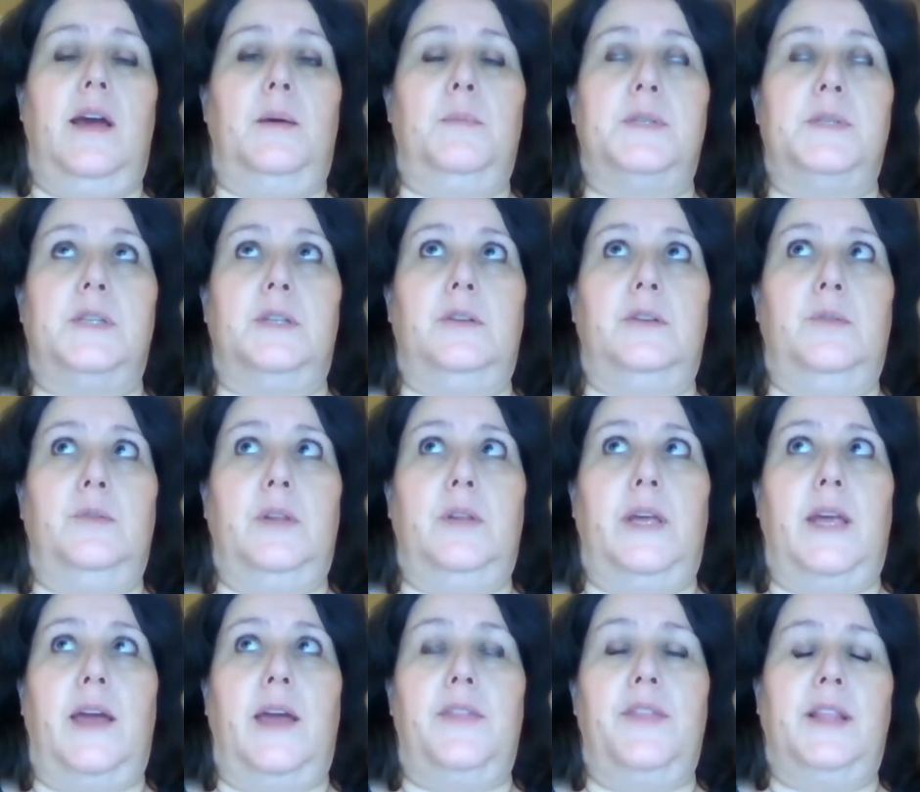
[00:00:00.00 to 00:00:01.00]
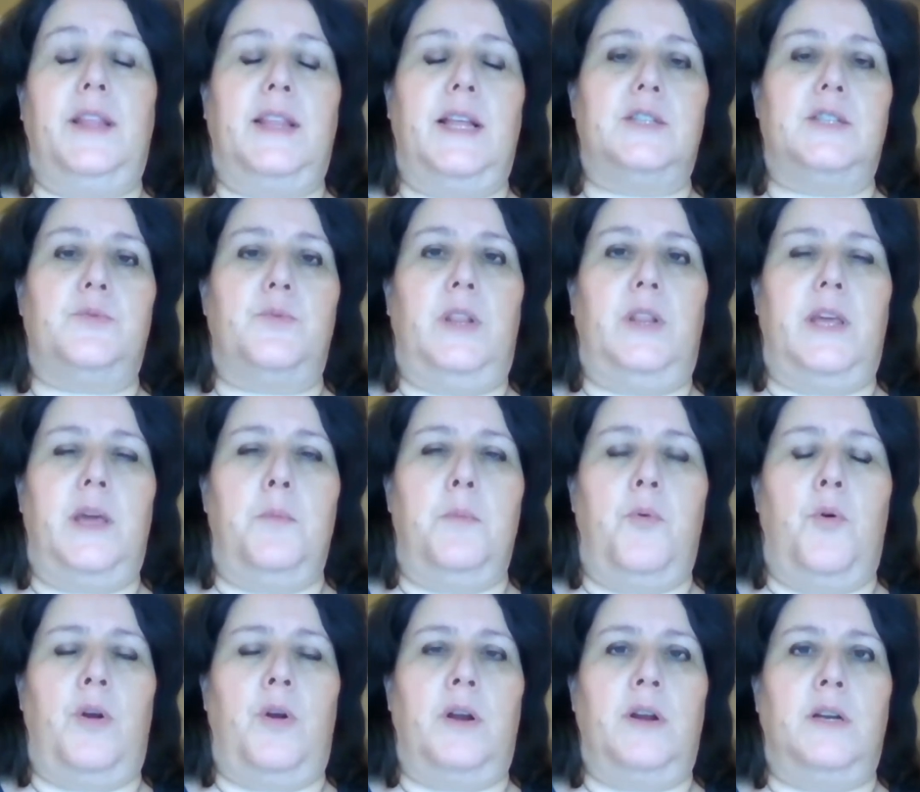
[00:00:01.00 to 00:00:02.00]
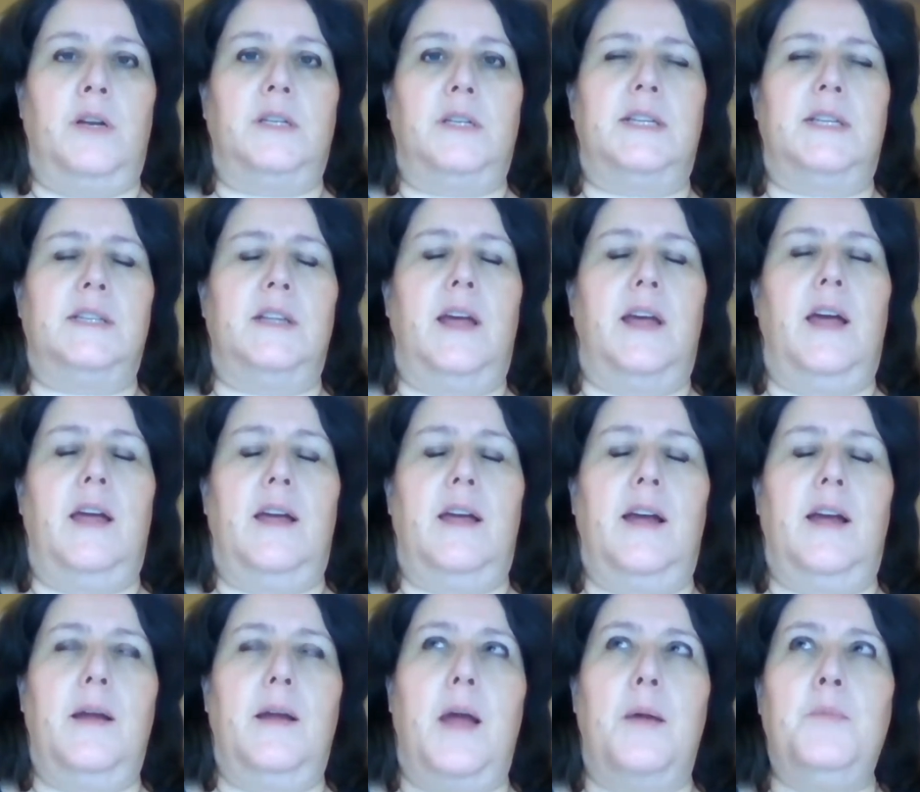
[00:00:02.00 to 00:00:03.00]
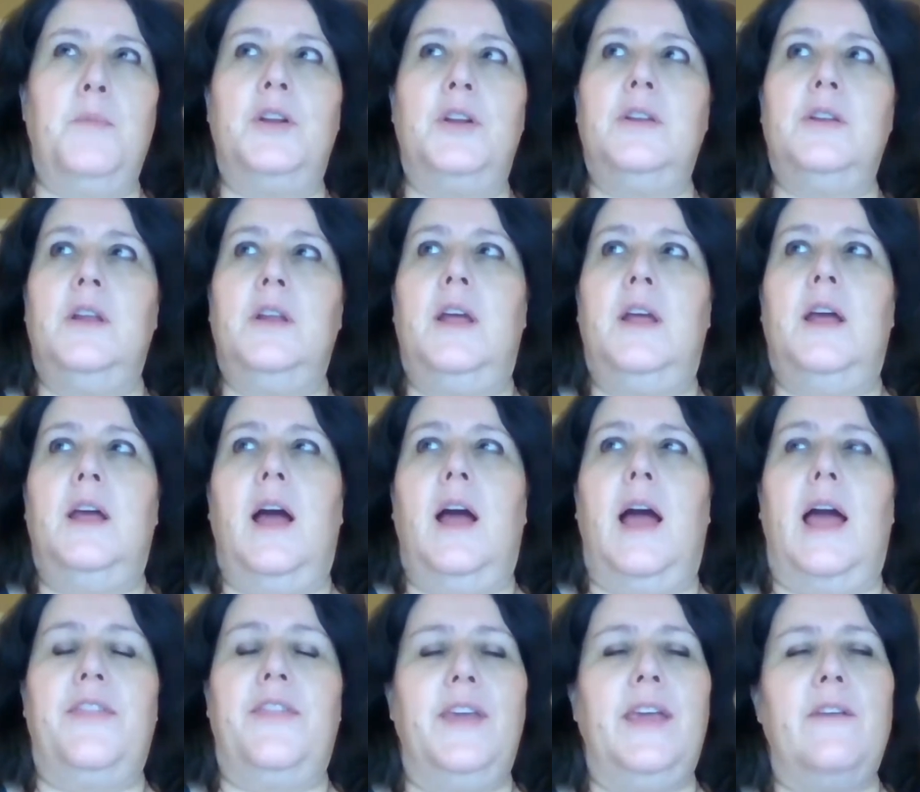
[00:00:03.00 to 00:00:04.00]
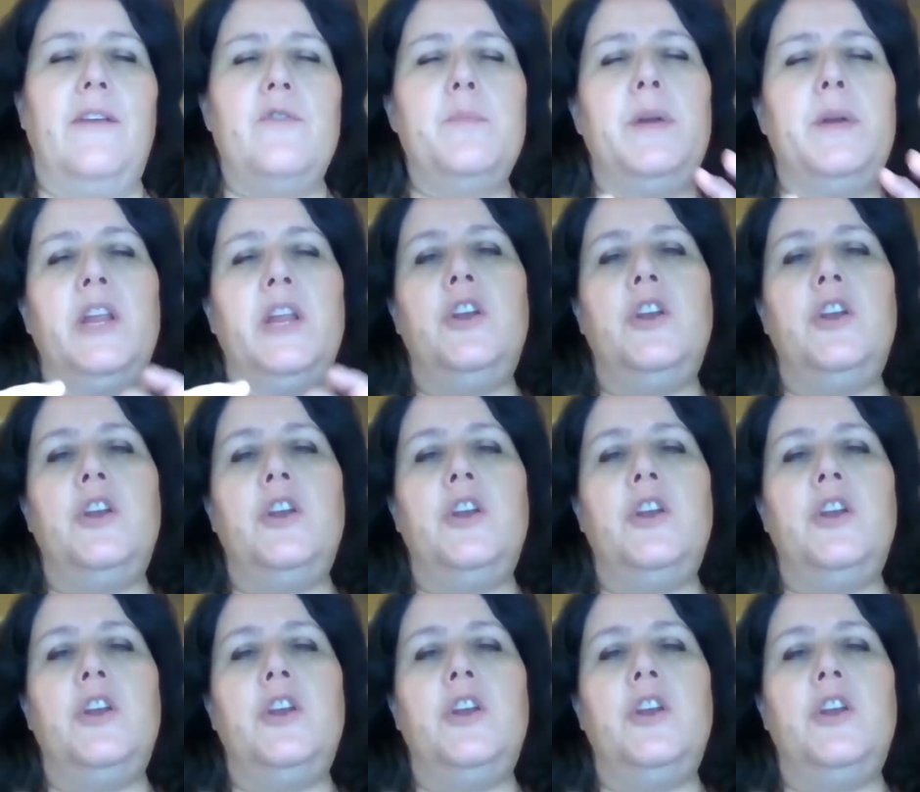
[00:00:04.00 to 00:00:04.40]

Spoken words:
Absolutely. I think that's really important because I think everybody